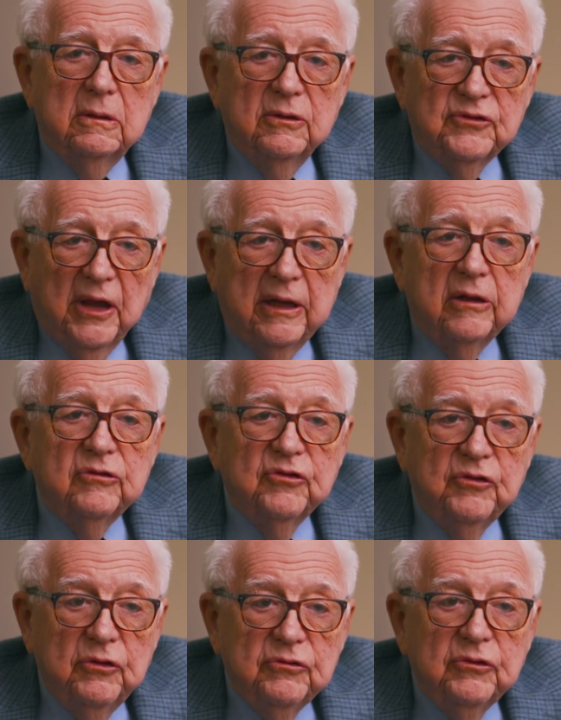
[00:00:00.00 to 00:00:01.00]

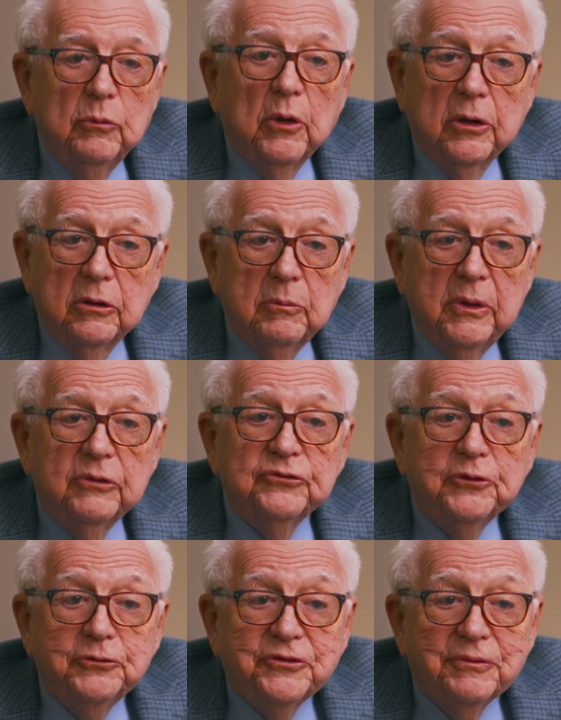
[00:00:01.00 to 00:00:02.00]
decided she wanted to be a
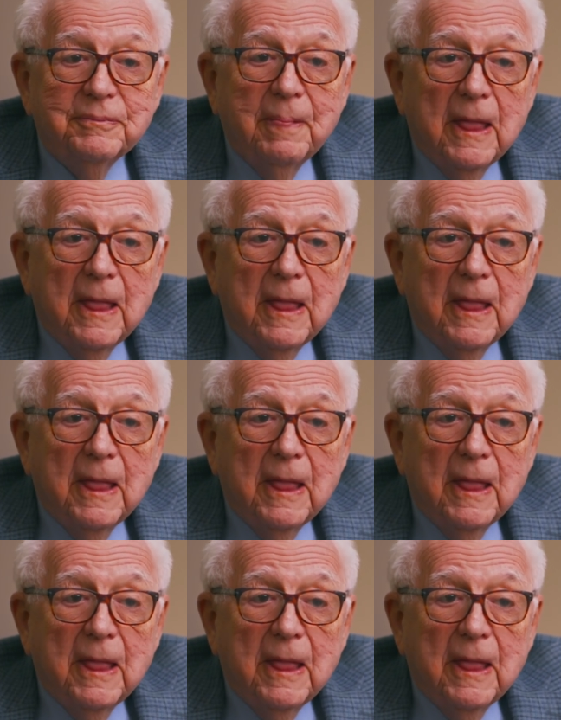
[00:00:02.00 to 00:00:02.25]
surgeon.